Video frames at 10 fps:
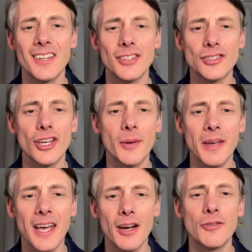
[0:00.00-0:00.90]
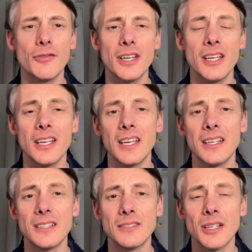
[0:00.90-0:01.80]
the term healthy
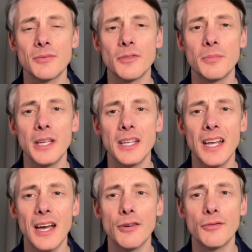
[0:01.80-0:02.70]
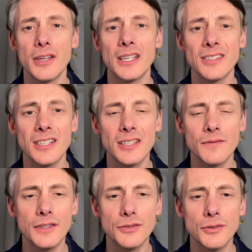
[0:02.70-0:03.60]
in terms of being healthy as an
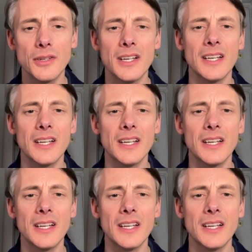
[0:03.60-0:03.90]
individual